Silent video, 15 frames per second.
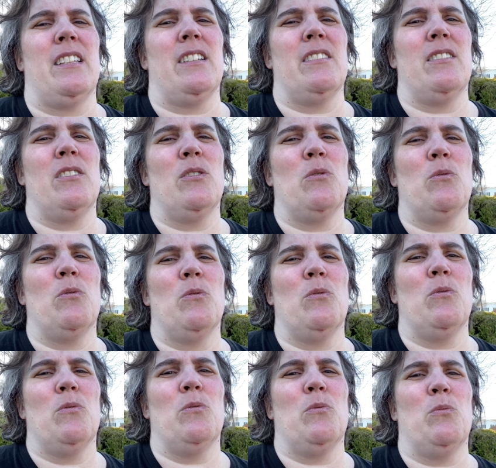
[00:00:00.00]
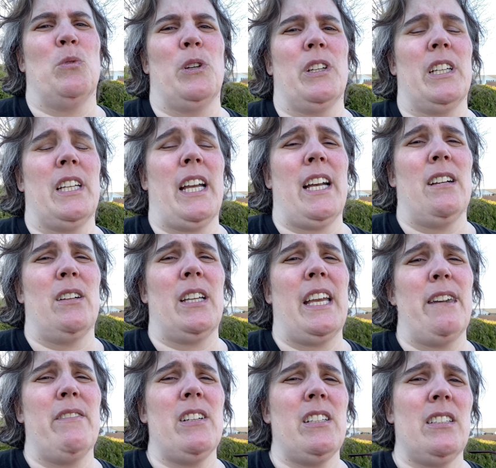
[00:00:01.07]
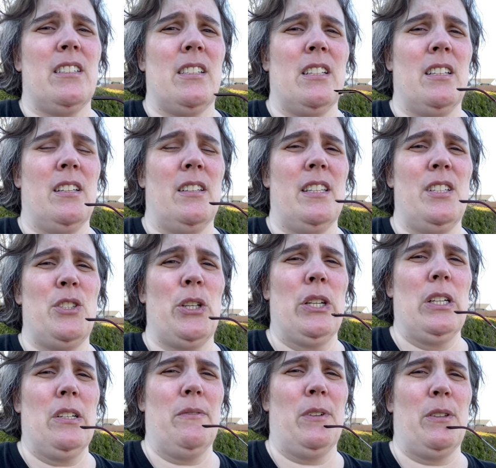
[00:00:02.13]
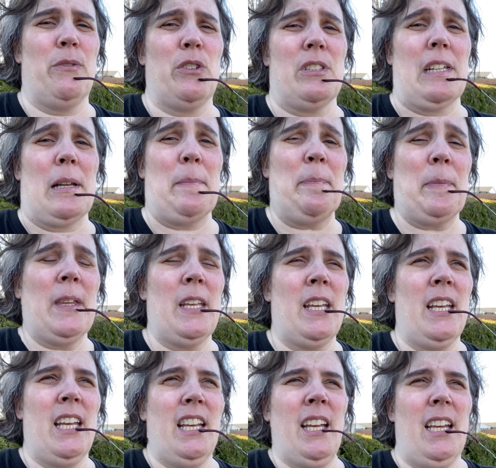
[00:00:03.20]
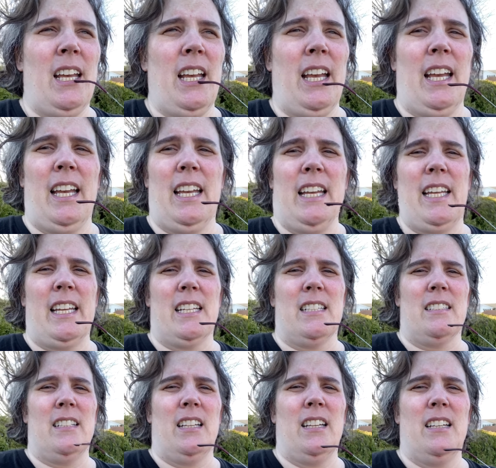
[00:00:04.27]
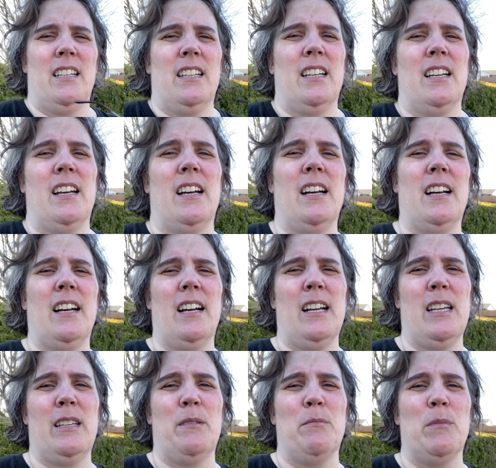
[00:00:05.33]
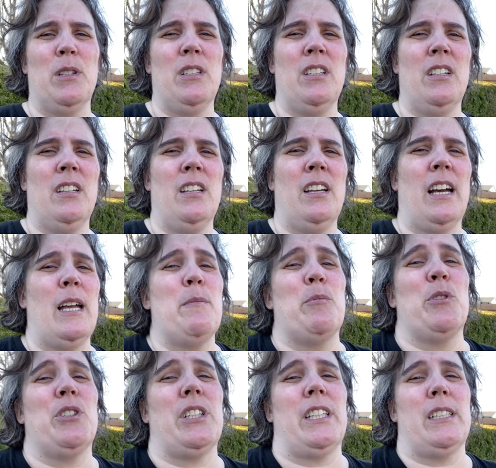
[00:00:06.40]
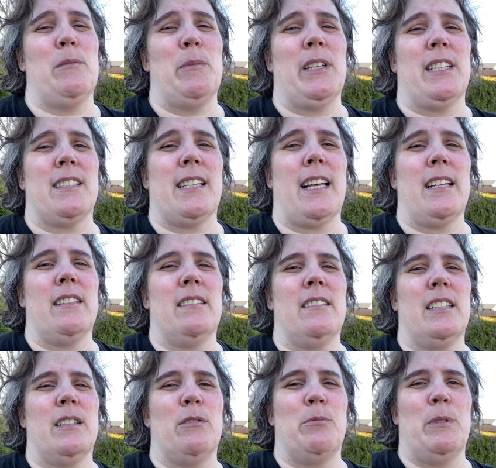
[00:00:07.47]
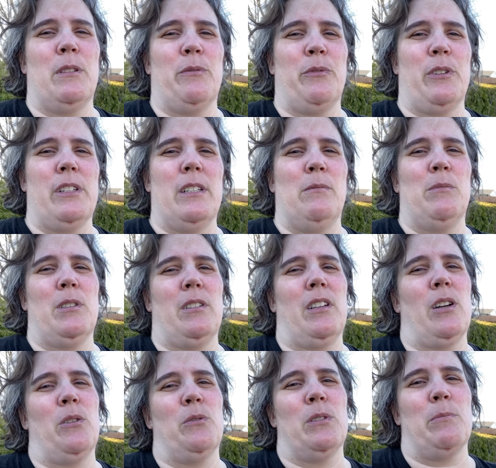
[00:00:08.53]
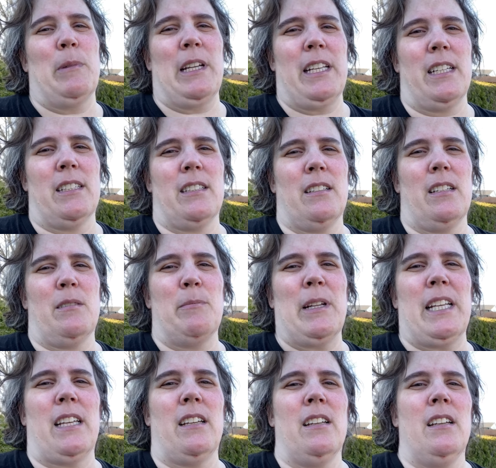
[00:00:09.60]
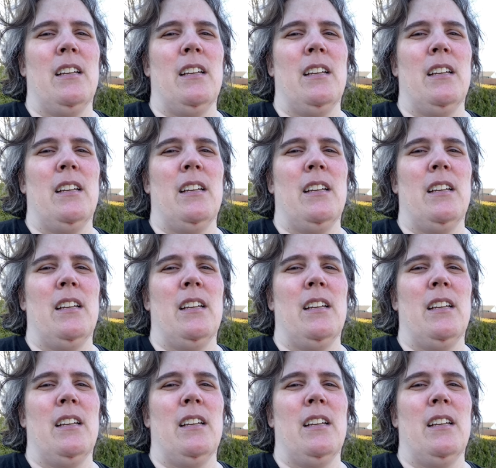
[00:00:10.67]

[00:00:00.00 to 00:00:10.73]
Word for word: that work gave us this year for the first time. And I'm, I appreciate it because that gives me the freedom to go as many as, as many